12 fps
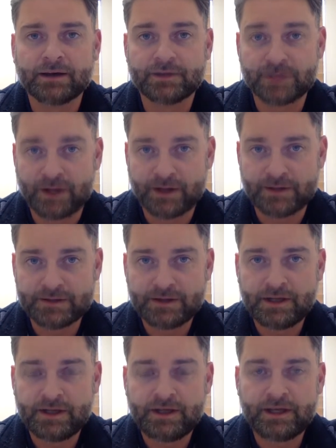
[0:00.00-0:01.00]
does.
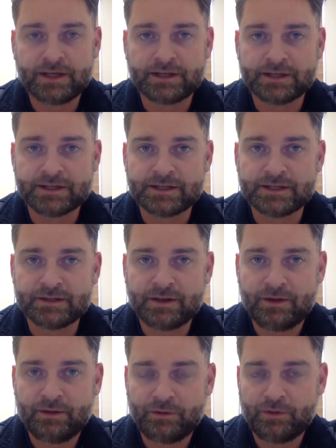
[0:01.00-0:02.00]
It doesn't
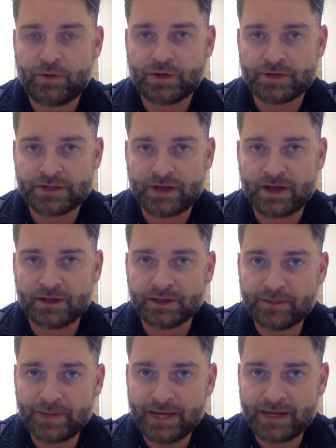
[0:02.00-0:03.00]
focus on
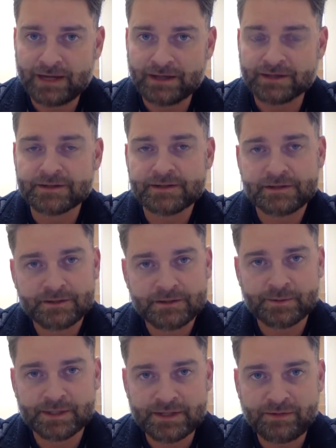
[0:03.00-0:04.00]
eliminating a
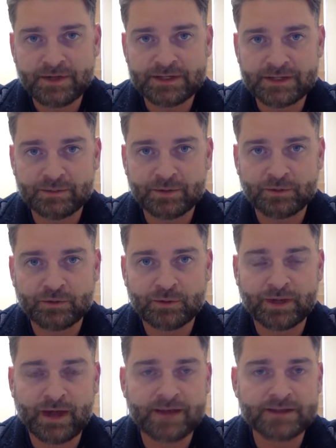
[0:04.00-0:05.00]
specific symptom from
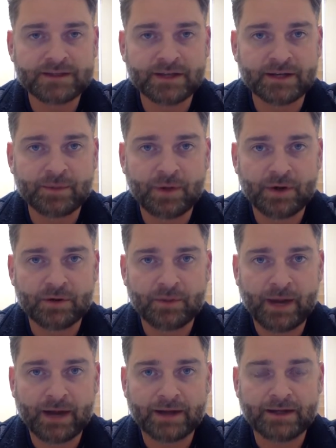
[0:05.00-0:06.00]
an isolated part of the
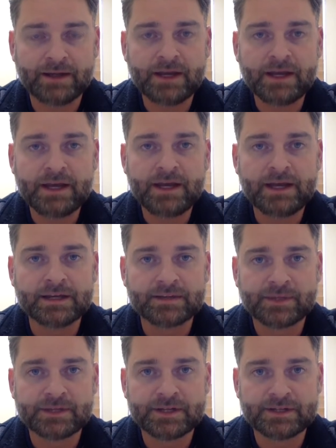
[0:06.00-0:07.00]
body, in as
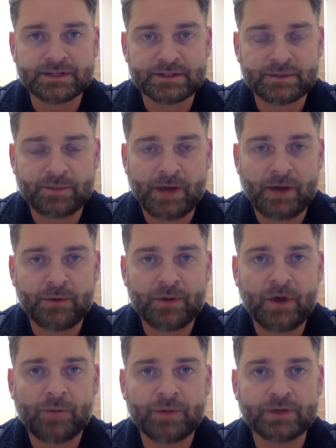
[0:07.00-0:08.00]
much as it's about
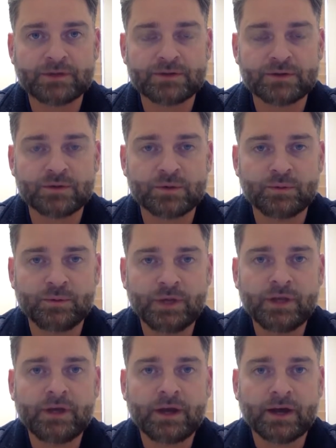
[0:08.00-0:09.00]
helping to
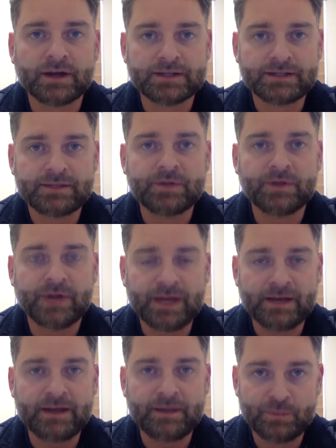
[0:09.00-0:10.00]

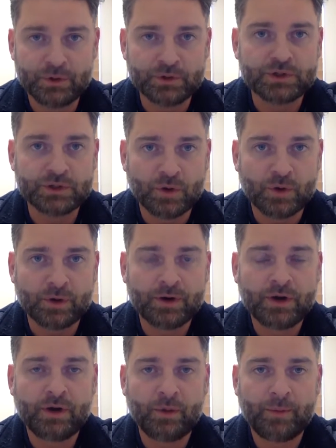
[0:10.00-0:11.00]
stimulate and boost your
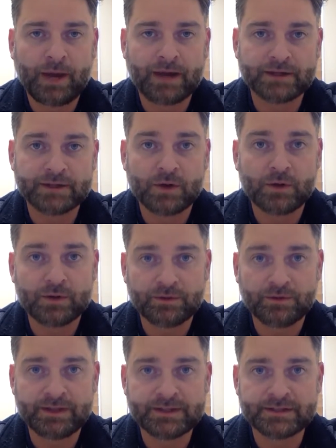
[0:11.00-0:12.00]
body's own
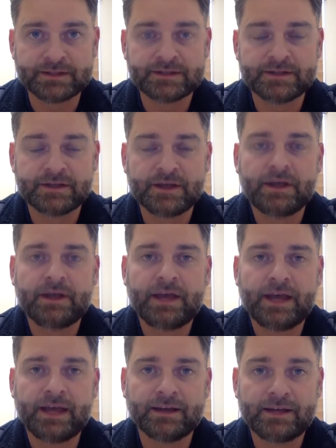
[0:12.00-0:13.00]
defenses
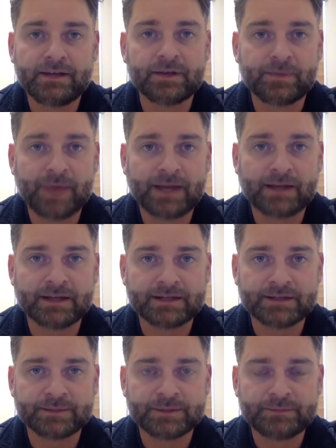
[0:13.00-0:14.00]
and healing
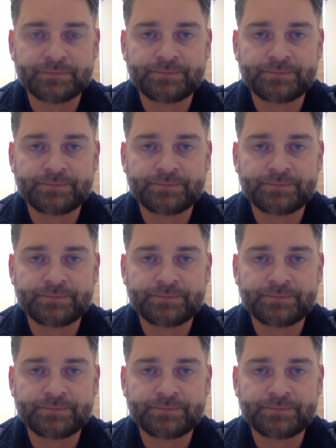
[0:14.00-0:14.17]
mechanisms.